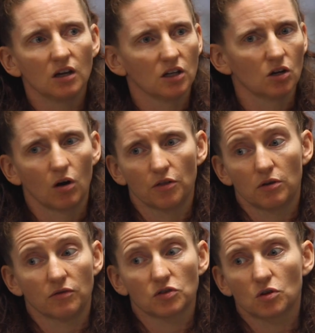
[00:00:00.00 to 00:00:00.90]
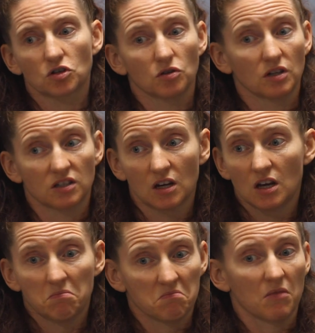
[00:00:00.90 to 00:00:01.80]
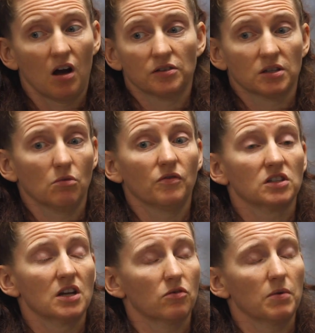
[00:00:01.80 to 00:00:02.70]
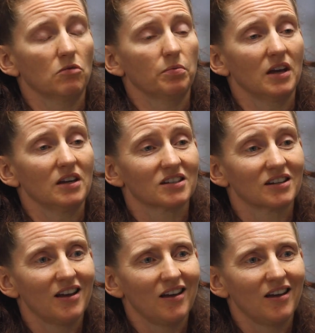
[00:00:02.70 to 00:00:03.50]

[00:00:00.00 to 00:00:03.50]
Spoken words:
and other infrastructure some of it's never been replaced.